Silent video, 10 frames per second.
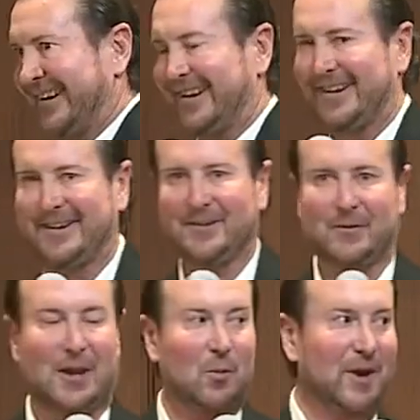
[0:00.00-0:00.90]
and
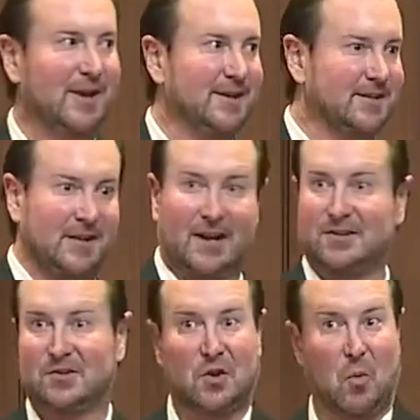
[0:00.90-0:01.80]
he wins and i
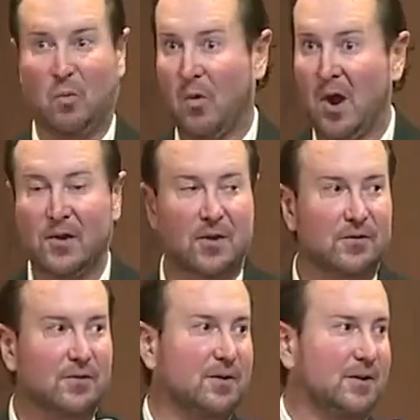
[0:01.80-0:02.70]
just go running
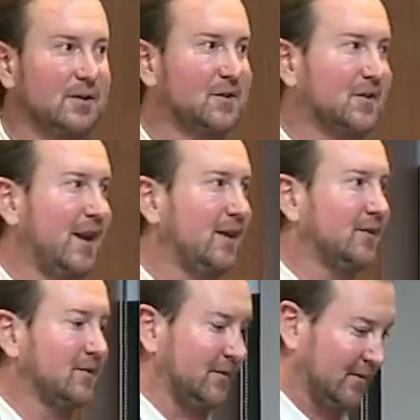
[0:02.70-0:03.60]
over to the
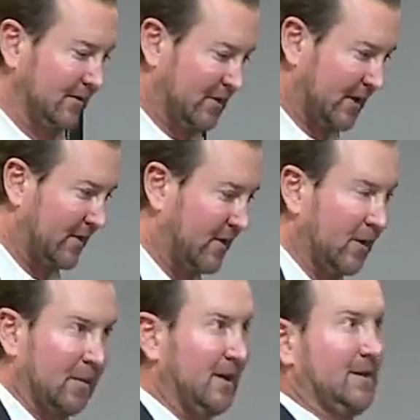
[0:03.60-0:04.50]
scales and check on
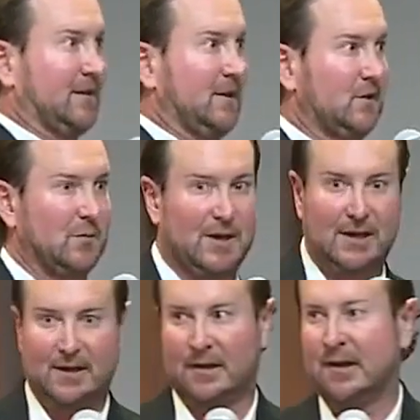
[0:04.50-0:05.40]
him and he sees
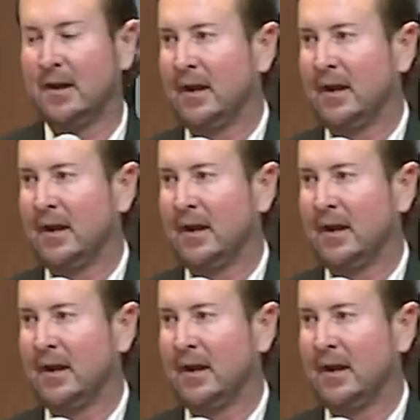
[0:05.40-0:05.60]
me and